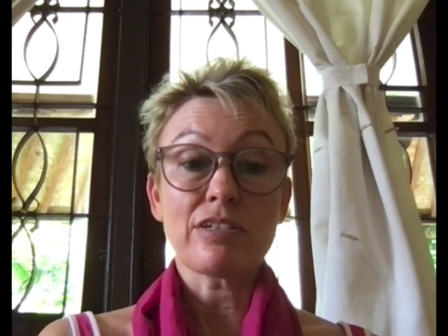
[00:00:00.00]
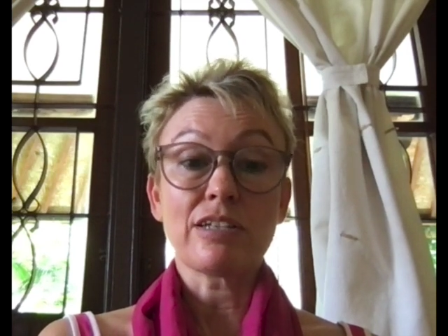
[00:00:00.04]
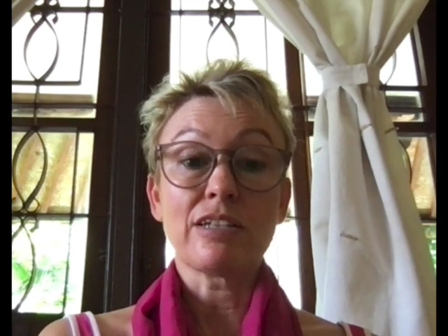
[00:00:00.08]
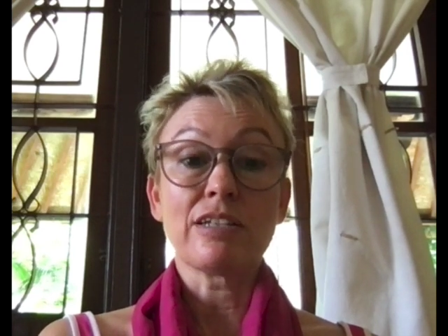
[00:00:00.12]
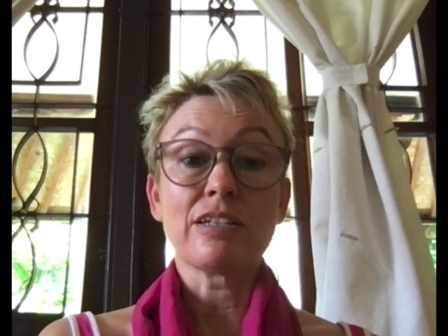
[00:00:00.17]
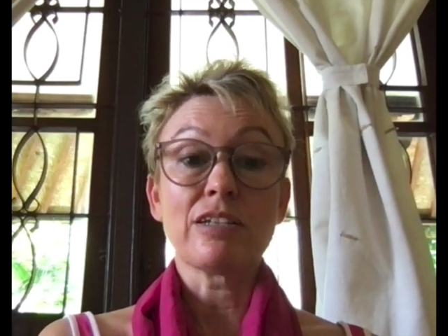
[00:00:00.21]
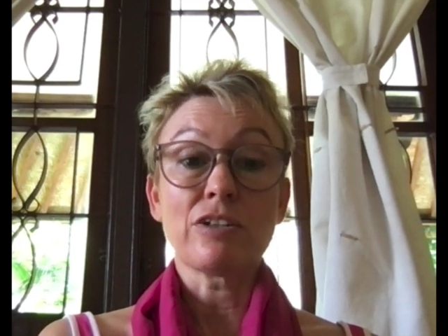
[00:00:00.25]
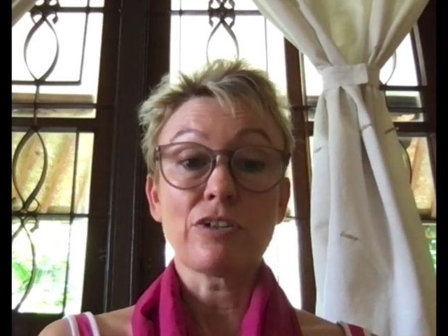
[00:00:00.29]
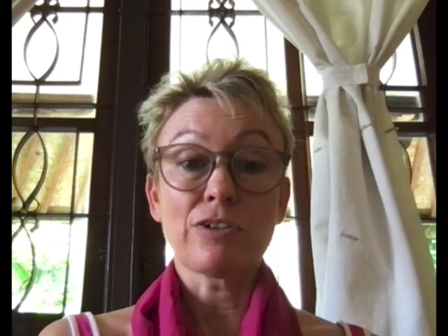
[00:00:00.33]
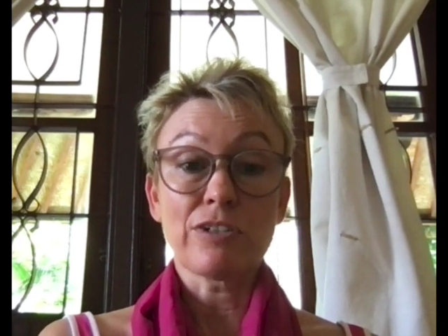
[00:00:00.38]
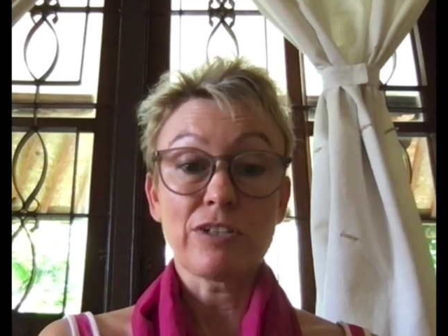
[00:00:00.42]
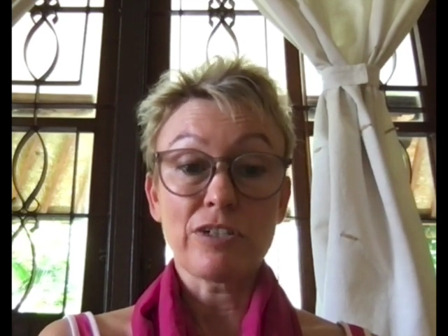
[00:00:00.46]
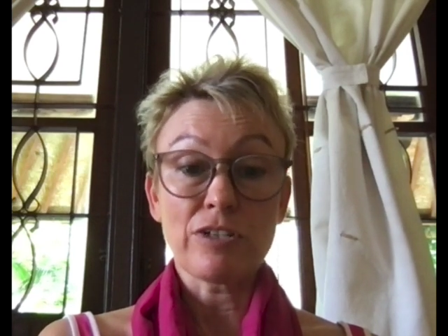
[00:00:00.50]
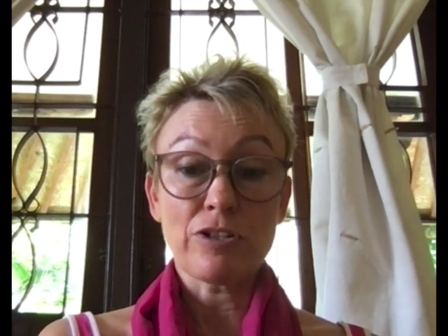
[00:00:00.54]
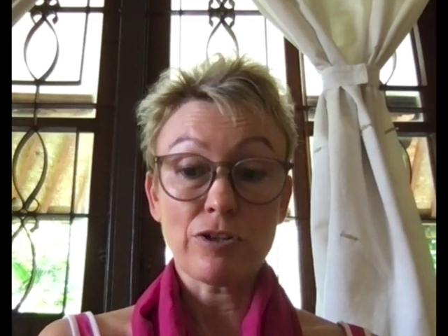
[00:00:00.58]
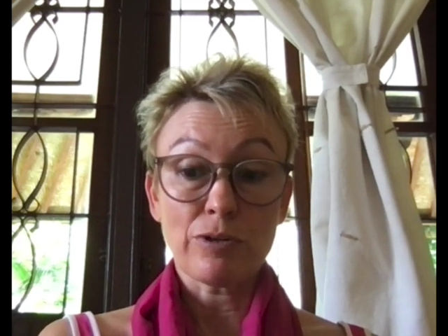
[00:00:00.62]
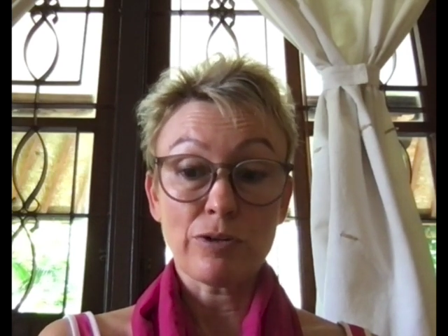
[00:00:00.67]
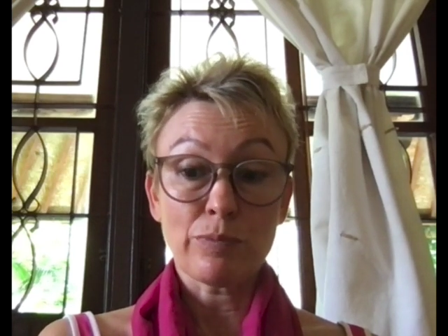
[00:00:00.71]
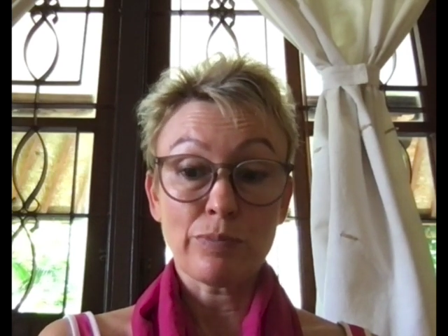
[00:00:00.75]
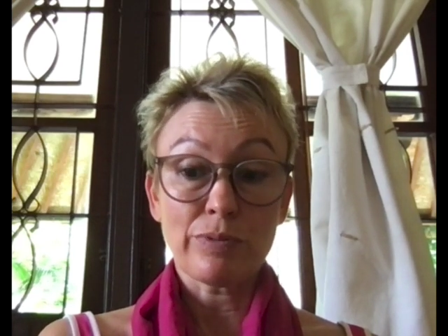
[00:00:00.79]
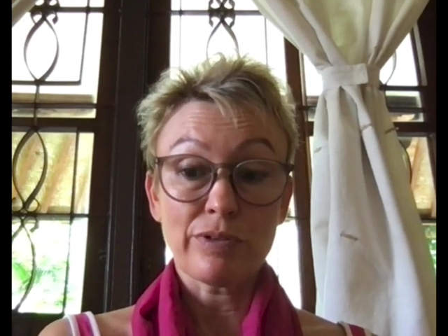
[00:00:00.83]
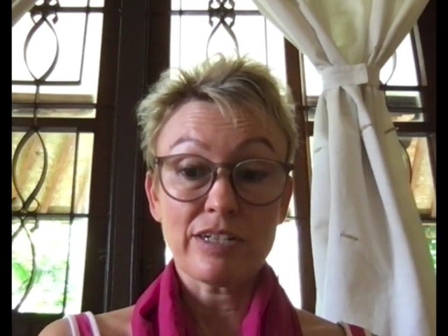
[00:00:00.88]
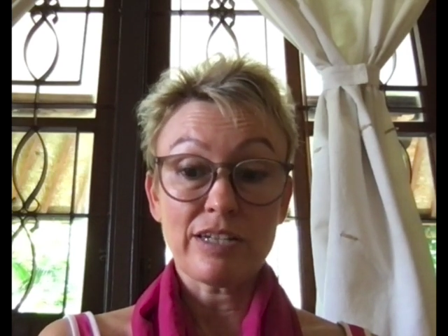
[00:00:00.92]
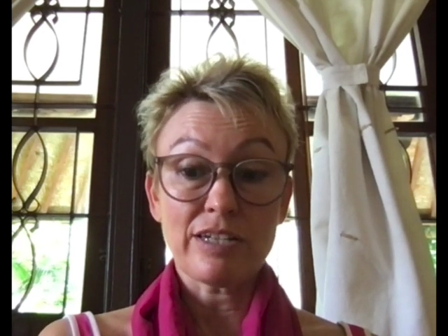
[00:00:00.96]
and
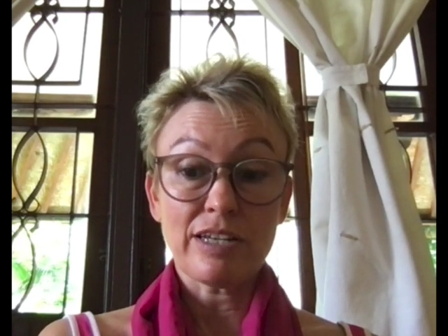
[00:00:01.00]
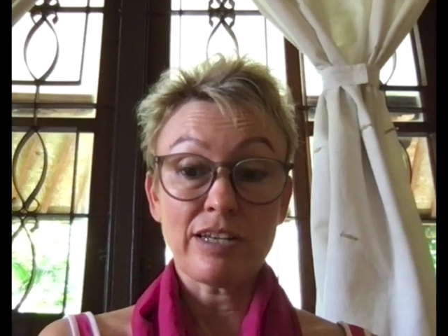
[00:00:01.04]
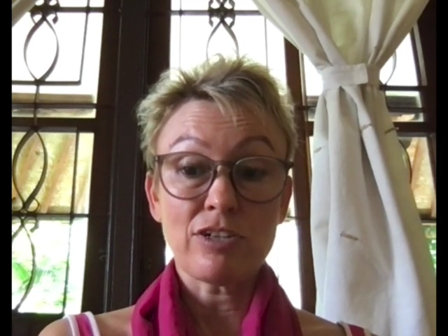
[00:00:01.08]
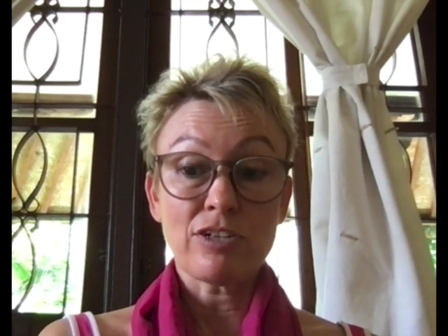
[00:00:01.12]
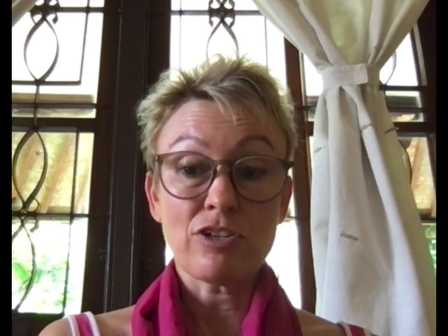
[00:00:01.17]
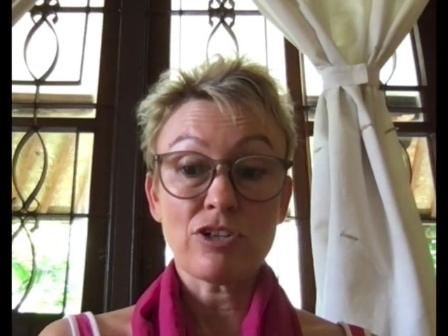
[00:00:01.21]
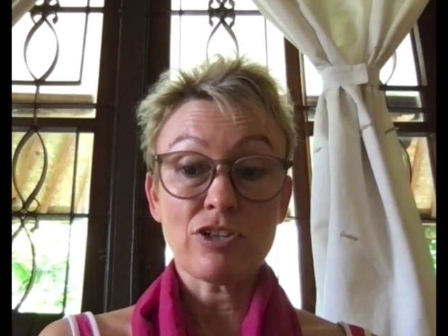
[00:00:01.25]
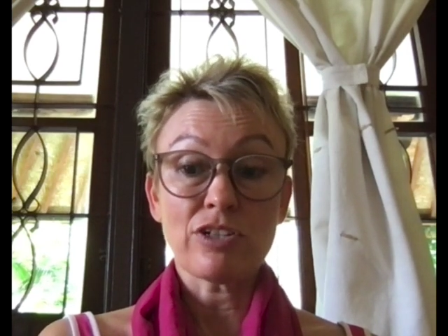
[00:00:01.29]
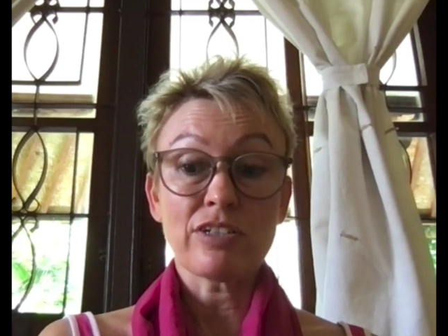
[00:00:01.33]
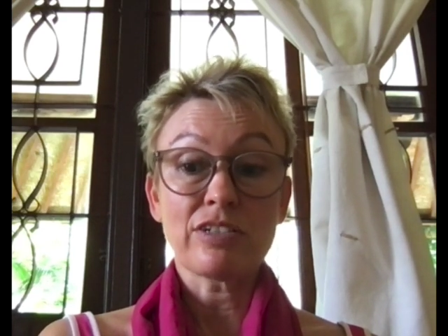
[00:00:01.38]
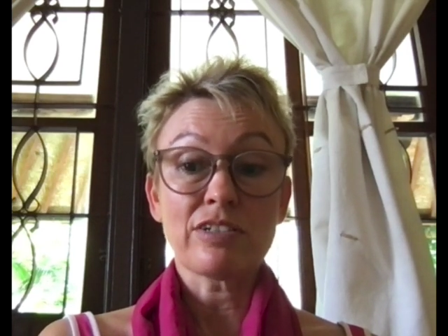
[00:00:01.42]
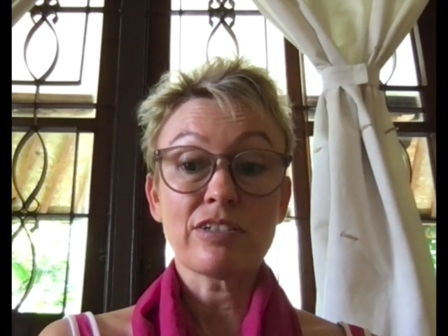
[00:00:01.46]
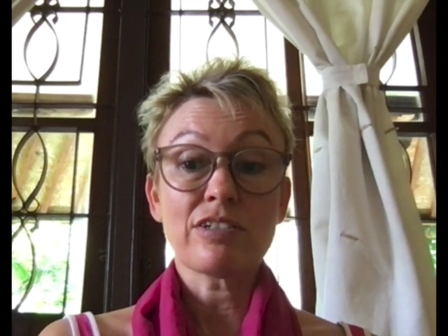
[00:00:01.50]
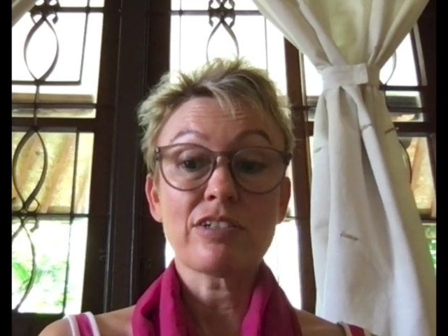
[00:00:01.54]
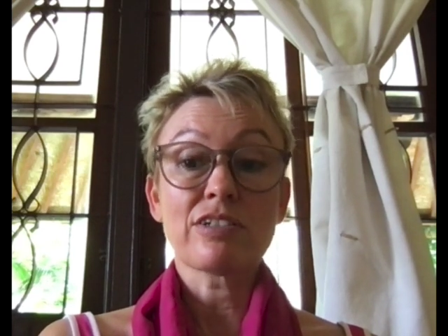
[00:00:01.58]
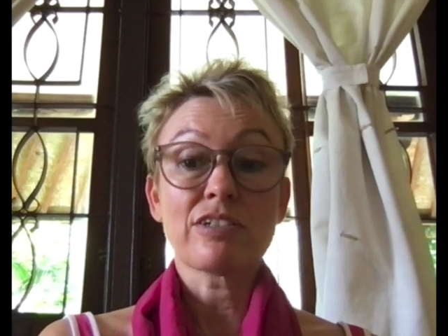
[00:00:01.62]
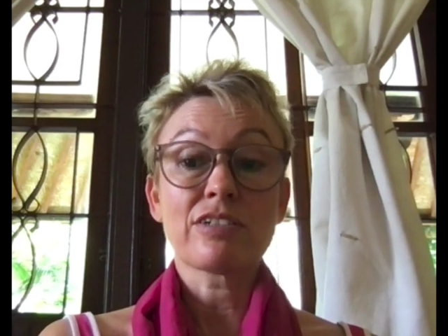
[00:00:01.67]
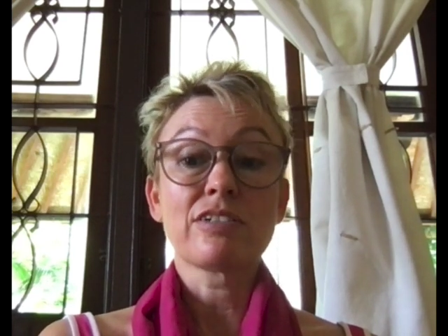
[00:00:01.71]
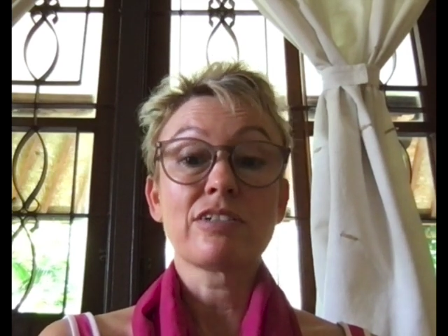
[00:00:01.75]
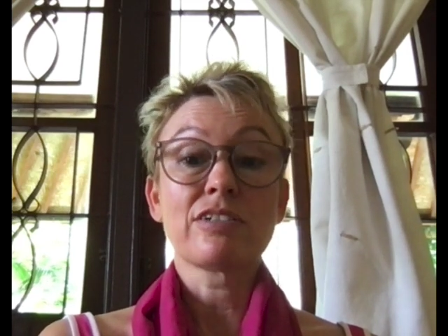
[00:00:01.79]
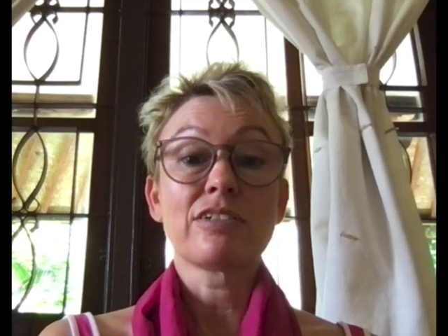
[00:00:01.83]
interpretations.